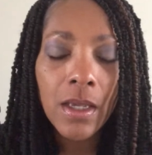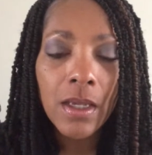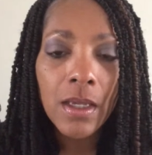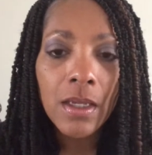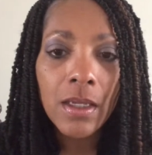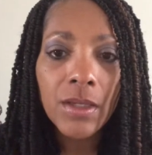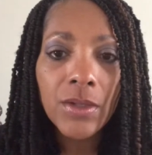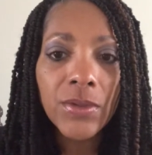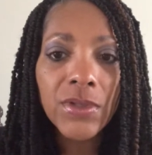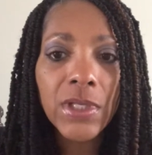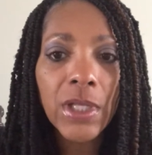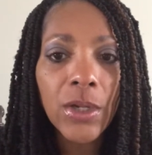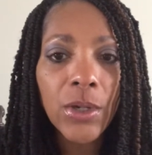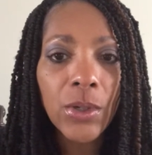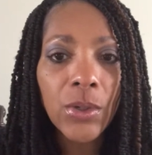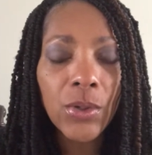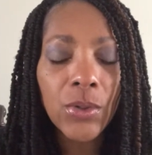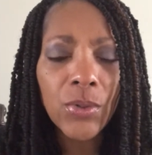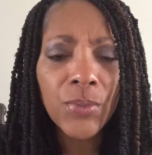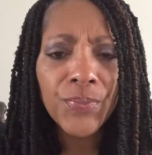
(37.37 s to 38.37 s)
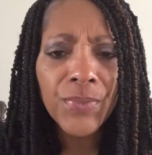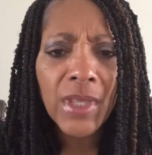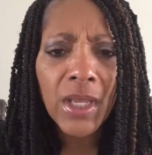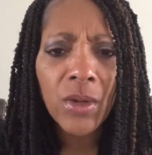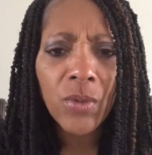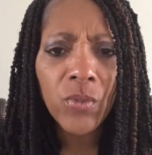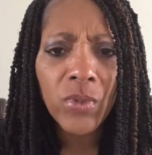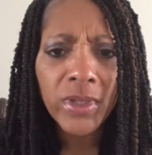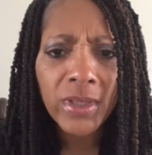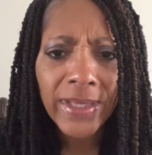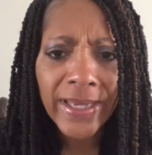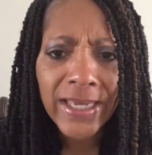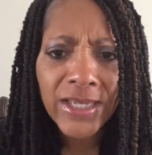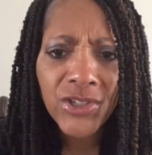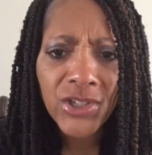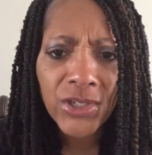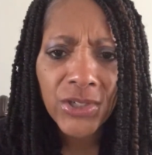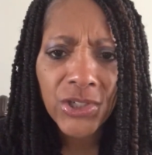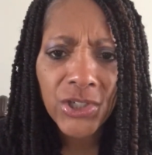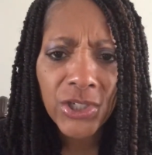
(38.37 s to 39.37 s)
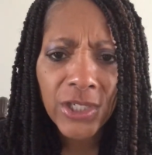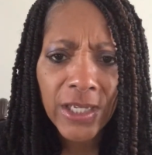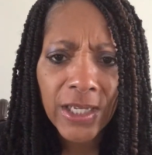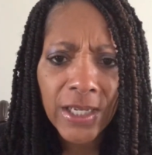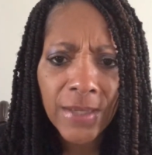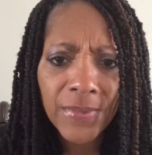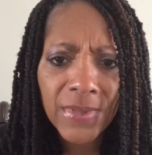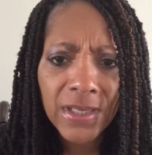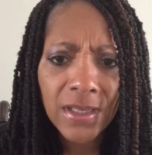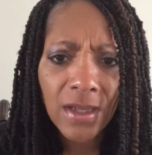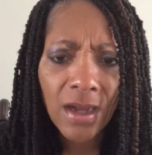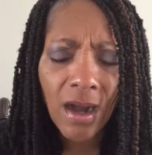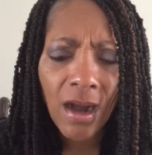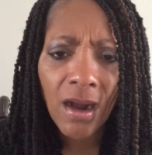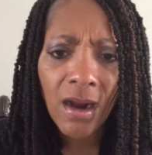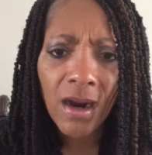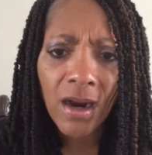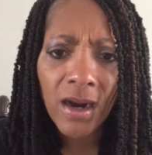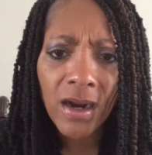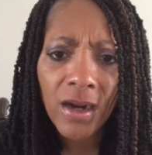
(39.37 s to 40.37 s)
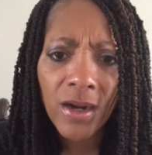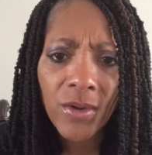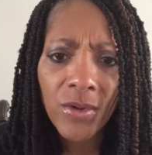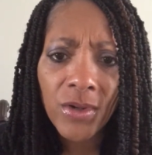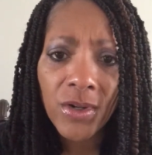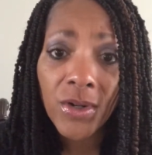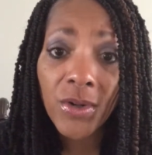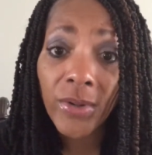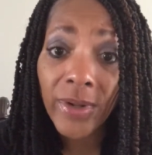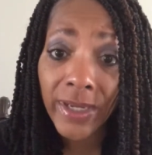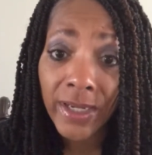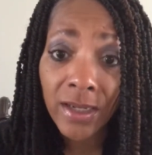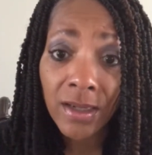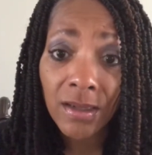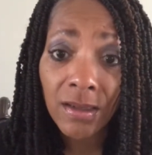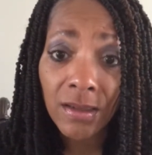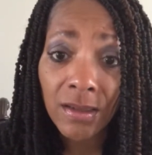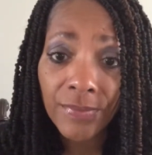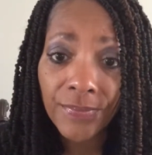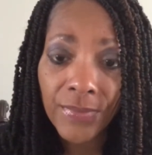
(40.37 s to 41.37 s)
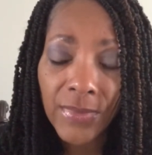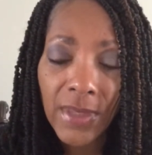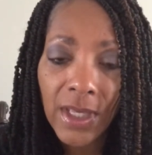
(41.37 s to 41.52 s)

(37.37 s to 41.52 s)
So relationships are critical.